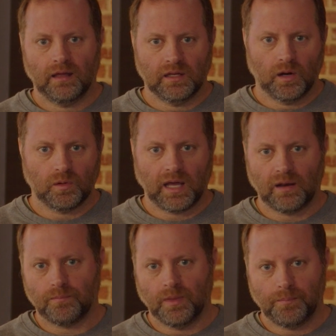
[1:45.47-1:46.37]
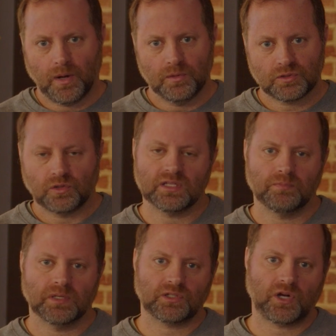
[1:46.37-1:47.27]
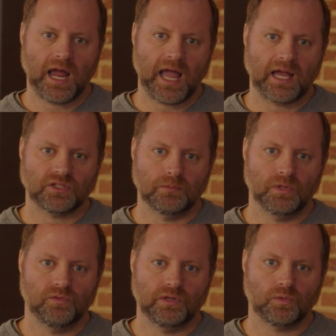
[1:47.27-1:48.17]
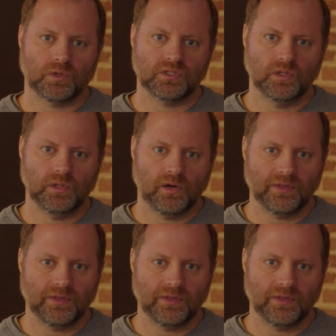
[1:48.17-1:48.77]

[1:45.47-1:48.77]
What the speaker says: you know, kind of the post-Christmas crash and moving towards New Year,